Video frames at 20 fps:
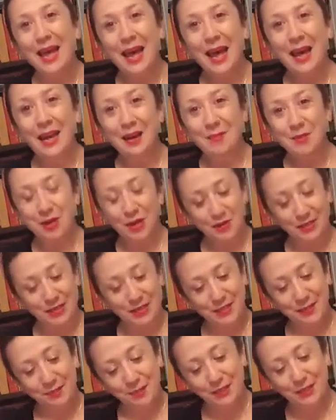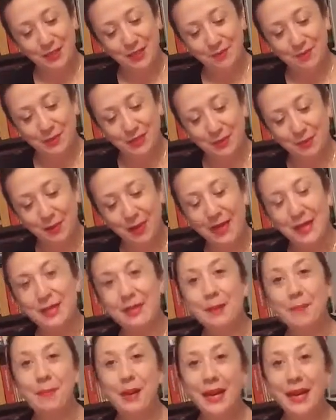and I'm going to put it between
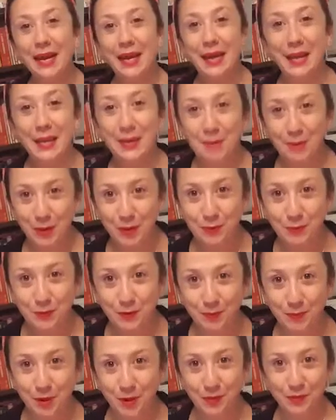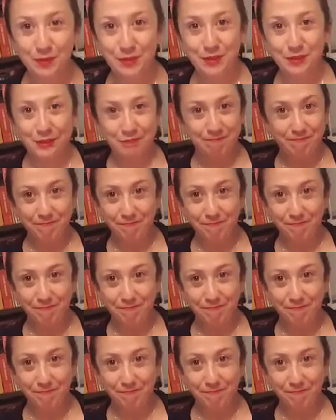the pink and the blue spots.